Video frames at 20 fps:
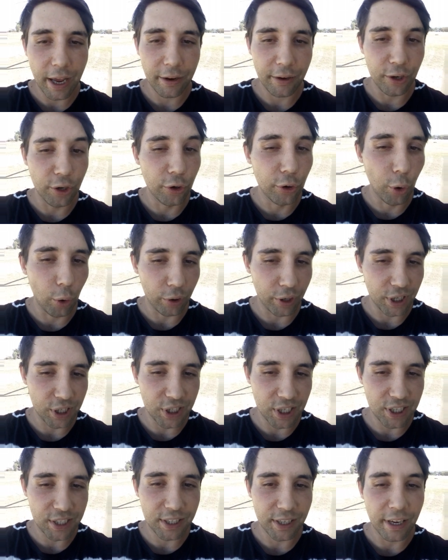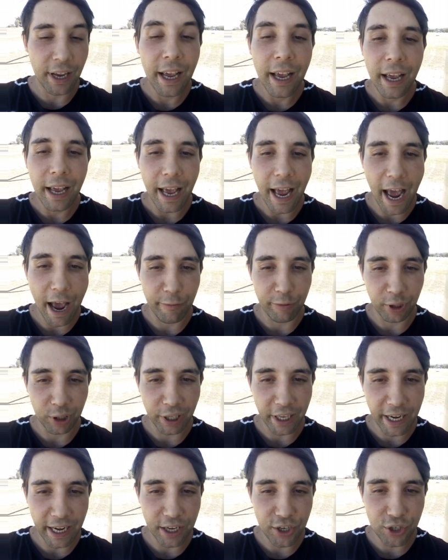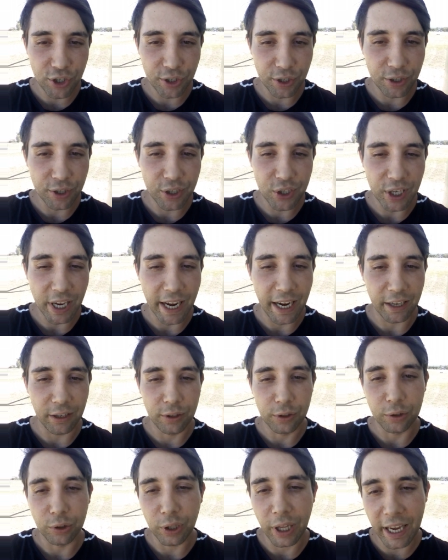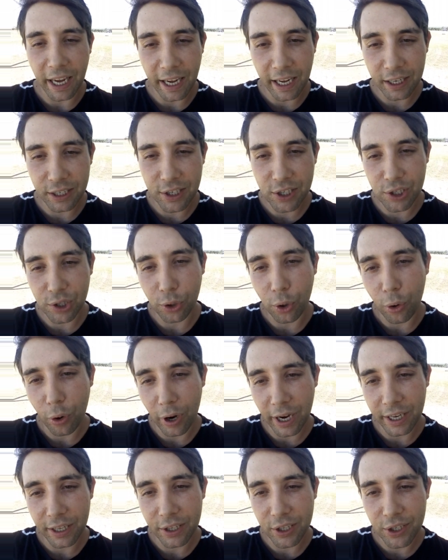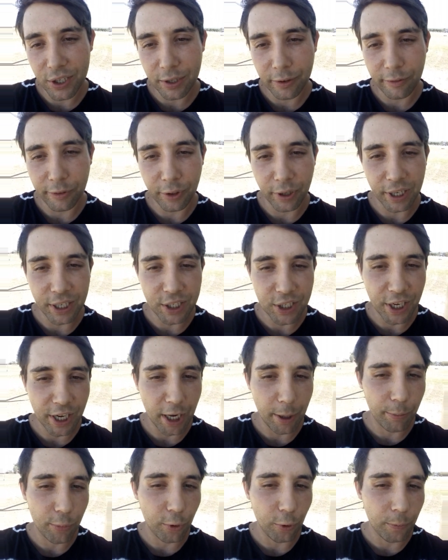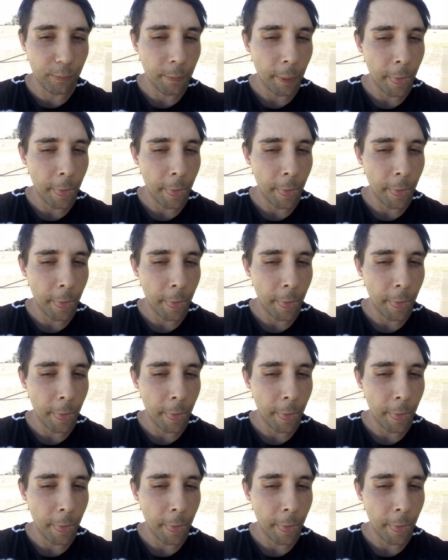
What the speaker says: non-existent avalanches and landslides, for example.